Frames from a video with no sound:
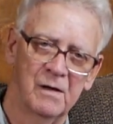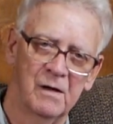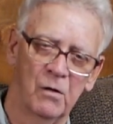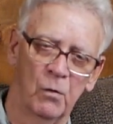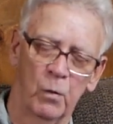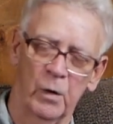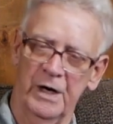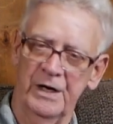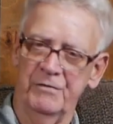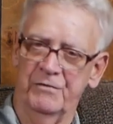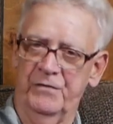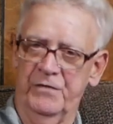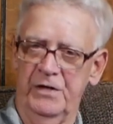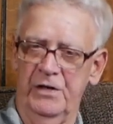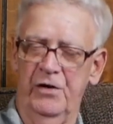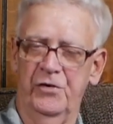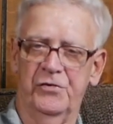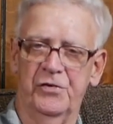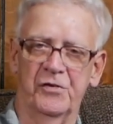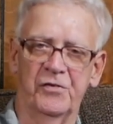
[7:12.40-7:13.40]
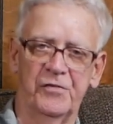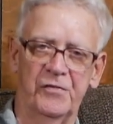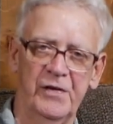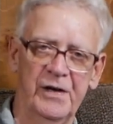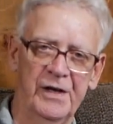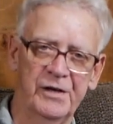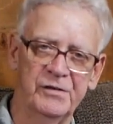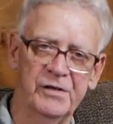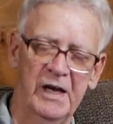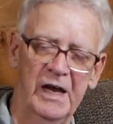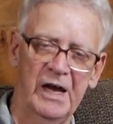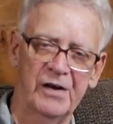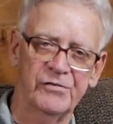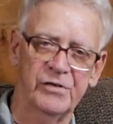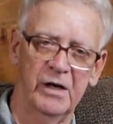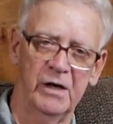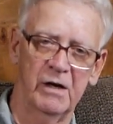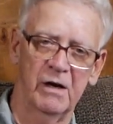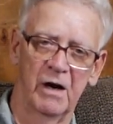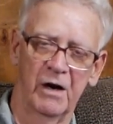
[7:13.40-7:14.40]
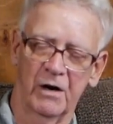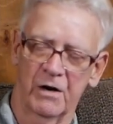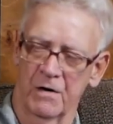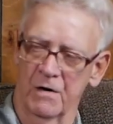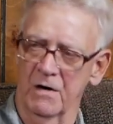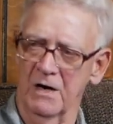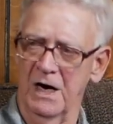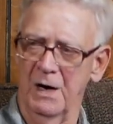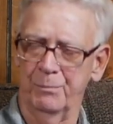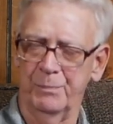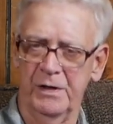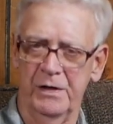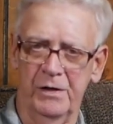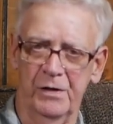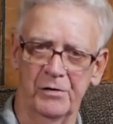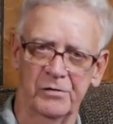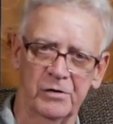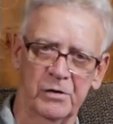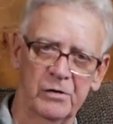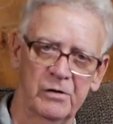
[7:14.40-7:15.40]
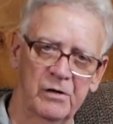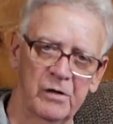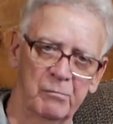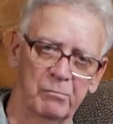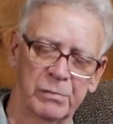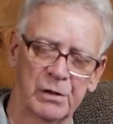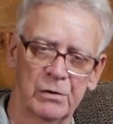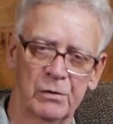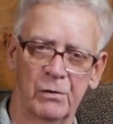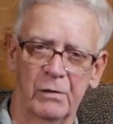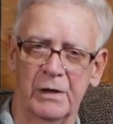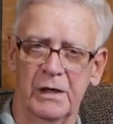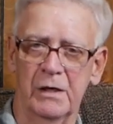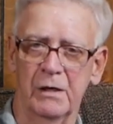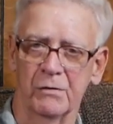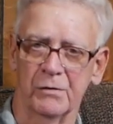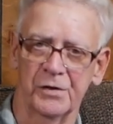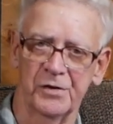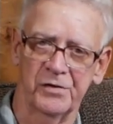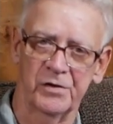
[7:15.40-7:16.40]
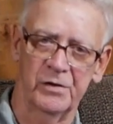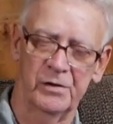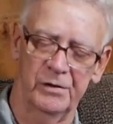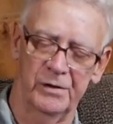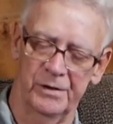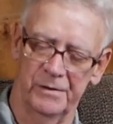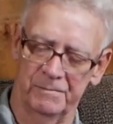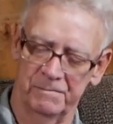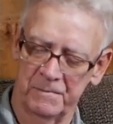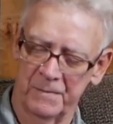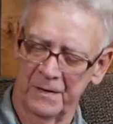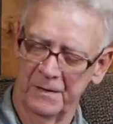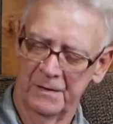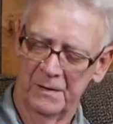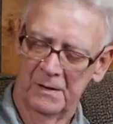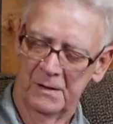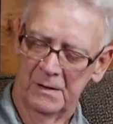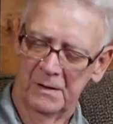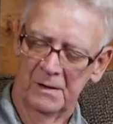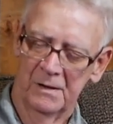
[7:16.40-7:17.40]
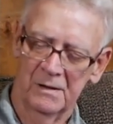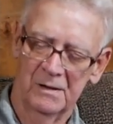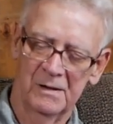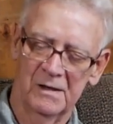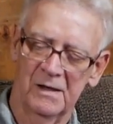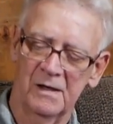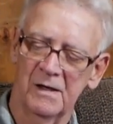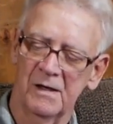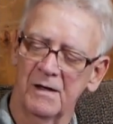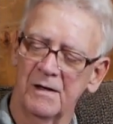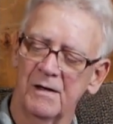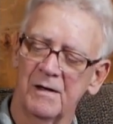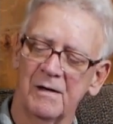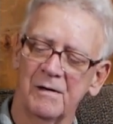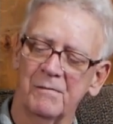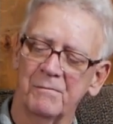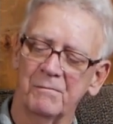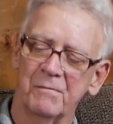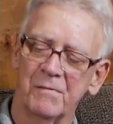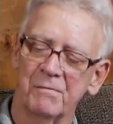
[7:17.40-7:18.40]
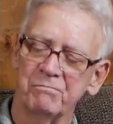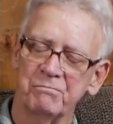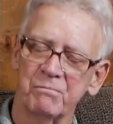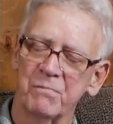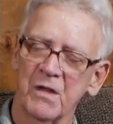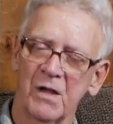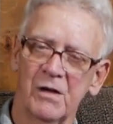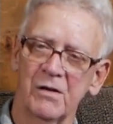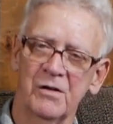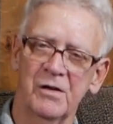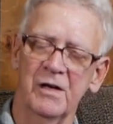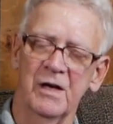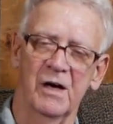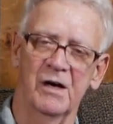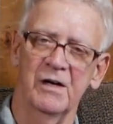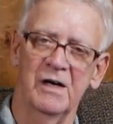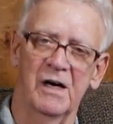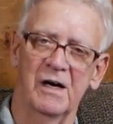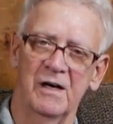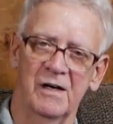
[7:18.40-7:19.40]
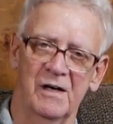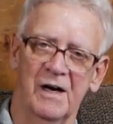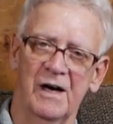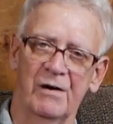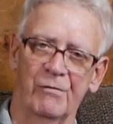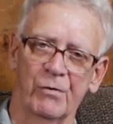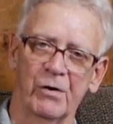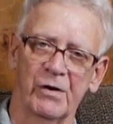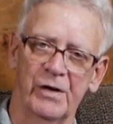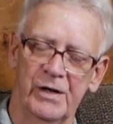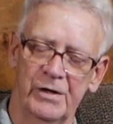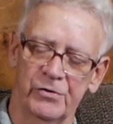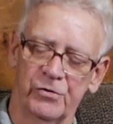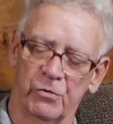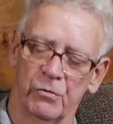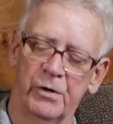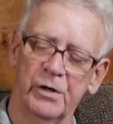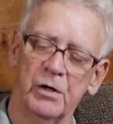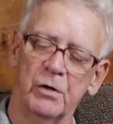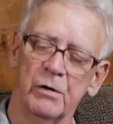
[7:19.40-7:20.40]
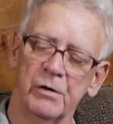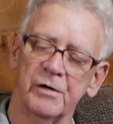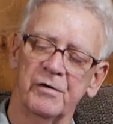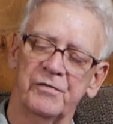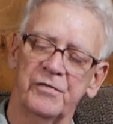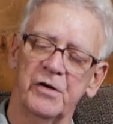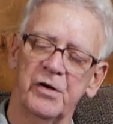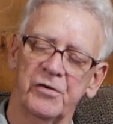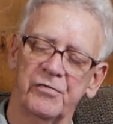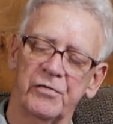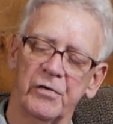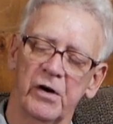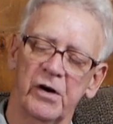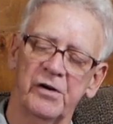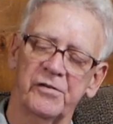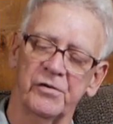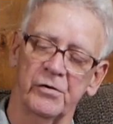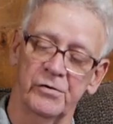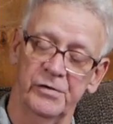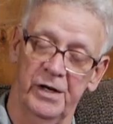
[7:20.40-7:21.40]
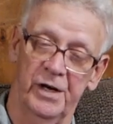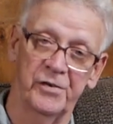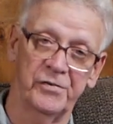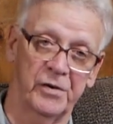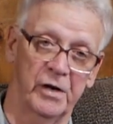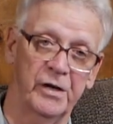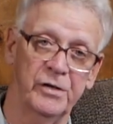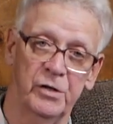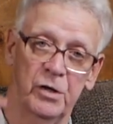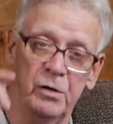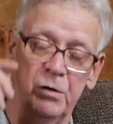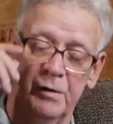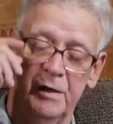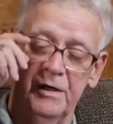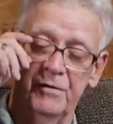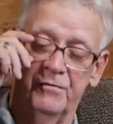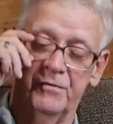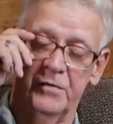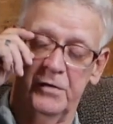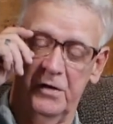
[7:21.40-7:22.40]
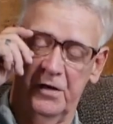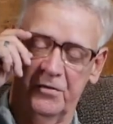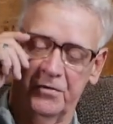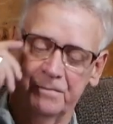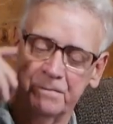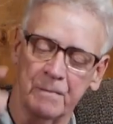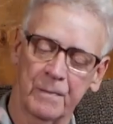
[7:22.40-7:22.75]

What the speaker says: Whitefish is fantastic. Crappie is good. Bluegill is good. Yeah, I really enjoy going to fish fries. So yes, I do eat fish.